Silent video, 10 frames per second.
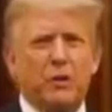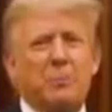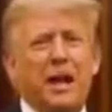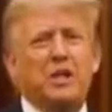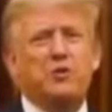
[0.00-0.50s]
For the
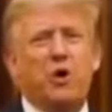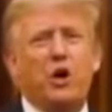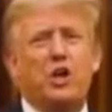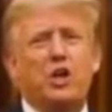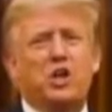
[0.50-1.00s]
past
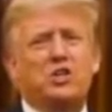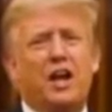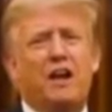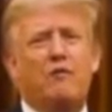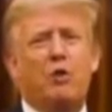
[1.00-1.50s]
4 years, I
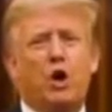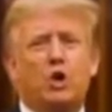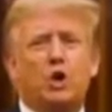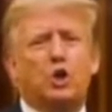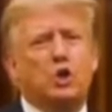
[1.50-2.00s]
have
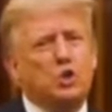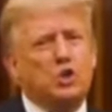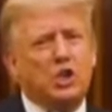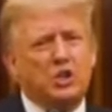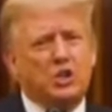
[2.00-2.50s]
worked to do
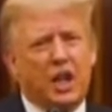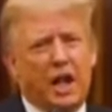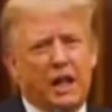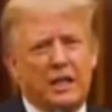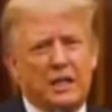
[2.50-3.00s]
just
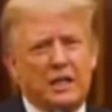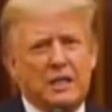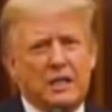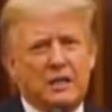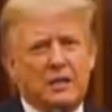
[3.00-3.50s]
that.
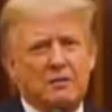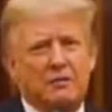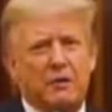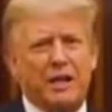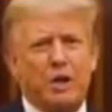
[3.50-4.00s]

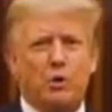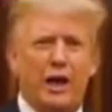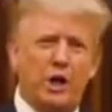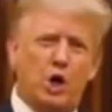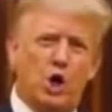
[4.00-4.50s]
From a
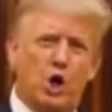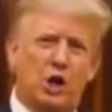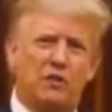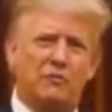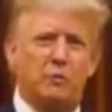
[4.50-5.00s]
great
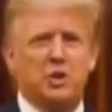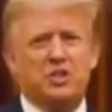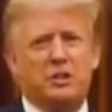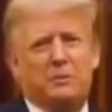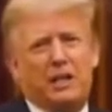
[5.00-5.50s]
hall of
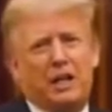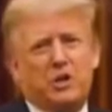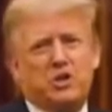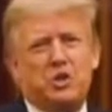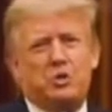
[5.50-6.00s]
Muslim
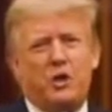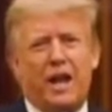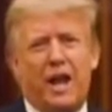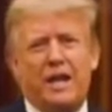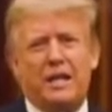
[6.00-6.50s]
leaders in
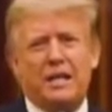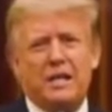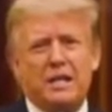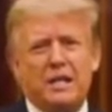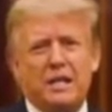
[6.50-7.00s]
Riyadh
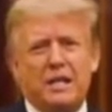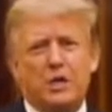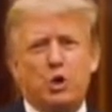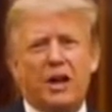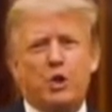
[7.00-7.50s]

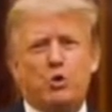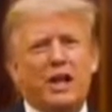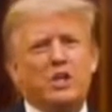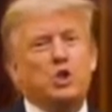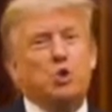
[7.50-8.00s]
to a
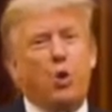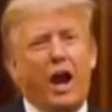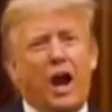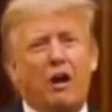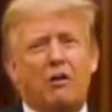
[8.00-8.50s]
great
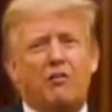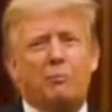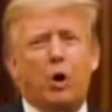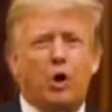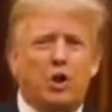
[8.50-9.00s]
square of
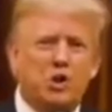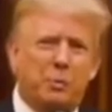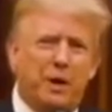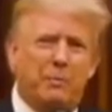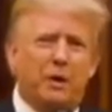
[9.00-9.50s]
Polish
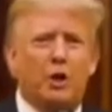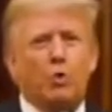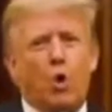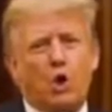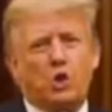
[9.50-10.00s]
people
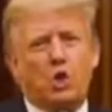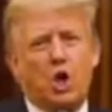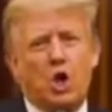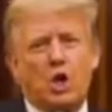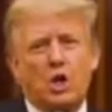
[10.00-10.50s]
in Warsaw,